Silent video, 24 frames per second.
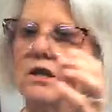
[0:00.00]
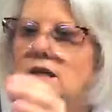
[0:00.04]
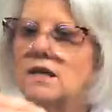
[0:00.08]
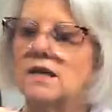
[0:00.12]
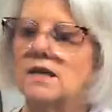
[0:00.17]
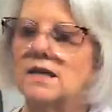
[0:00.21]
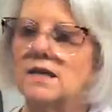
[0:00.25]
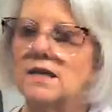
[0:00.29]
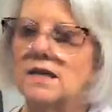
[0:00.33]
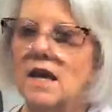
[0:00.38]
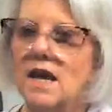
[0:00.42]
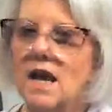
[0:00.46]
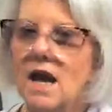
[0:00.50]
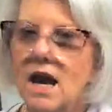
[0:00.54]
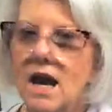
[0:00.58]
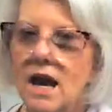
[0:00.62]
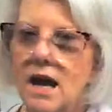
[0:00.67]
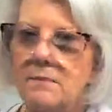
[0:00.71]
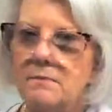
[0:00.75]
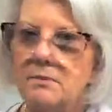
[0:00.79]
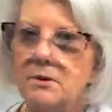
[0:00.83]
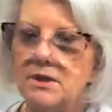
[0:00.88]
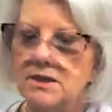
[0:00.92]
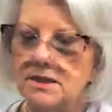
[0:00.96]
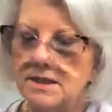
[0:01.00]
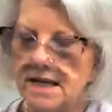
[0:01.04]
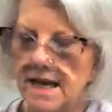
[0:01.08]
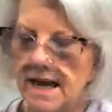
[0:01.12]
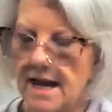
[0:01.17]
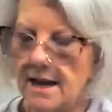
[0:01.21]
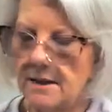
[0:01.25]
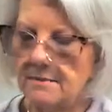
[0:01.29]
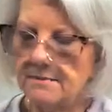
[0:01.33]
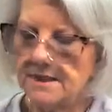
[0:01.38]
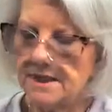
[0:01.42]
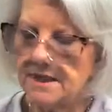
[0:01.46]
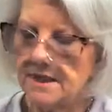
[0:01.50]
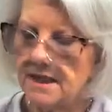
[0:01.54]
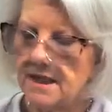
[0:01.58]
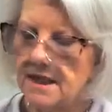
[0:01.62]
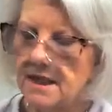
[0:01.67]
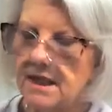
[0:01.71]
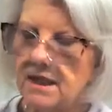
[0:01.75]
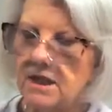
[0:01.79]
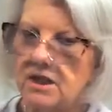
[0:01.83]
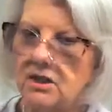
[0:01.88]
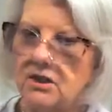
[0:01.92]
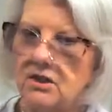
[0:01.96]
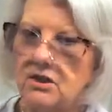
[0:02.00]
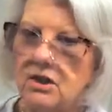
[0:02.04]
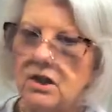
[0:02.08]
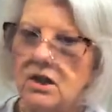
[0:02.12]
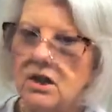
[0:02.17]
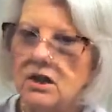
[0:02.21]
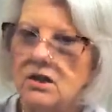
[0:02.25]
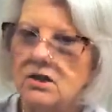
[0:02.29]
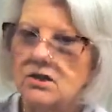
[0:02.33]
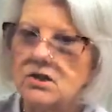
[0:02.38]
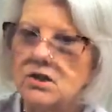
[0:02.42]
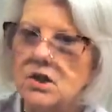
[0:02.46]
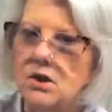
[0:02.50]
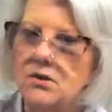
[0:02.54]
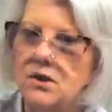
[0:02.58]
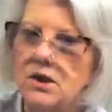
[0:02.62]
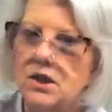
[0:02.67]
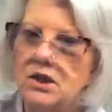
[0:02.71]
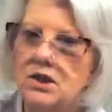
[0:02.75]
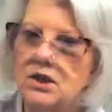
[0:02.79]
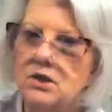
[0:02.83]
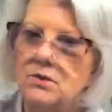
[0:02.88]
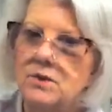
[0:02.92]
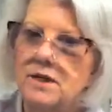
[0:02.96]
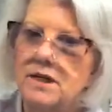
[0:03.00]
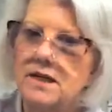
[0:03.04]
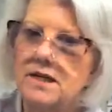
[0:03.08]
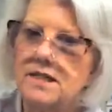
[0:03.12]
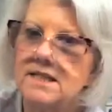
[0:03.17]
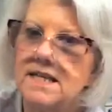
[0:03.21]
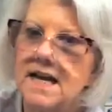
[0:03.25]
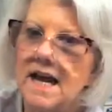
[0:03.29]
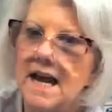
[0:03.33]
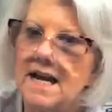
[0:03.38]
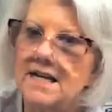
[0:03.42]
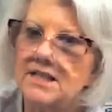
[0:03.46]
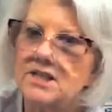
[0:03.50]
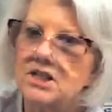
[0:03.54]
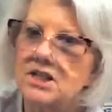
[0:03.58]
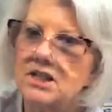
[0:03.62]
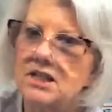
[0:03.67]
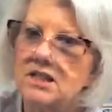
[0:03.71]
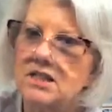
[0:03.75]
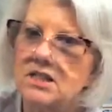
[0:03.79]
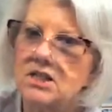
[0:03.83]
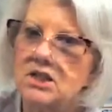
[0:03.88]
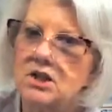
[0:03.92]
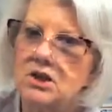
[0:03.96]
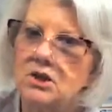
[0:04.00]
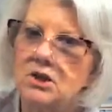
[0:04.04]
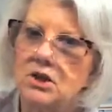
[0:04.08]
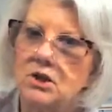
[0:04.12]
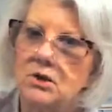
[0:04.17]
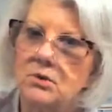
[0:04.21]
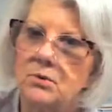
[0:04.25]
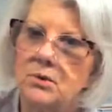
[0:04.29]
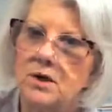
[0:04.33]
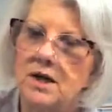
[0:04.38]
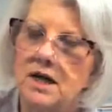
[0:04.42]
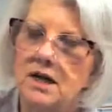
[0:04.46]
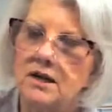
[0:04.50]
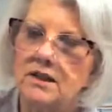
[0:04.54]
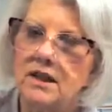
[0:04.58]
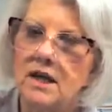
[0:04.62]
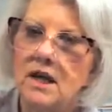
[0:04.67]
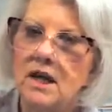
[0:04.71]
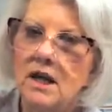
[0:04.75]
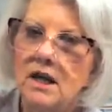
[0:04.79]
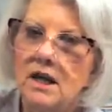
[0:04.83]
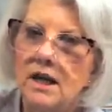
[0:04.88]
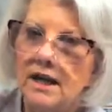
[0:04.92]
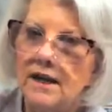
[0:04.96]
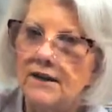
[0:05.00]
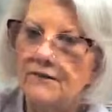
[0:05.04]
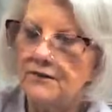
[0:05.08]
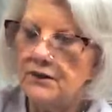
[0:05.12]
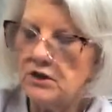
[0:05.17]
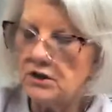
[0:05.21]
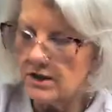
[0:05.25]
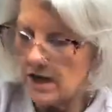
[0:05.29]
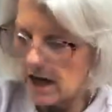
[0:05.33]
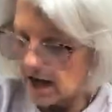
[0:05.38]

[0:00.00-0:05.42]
again, I put tabs in here so that you can attach this to your wreath. If you're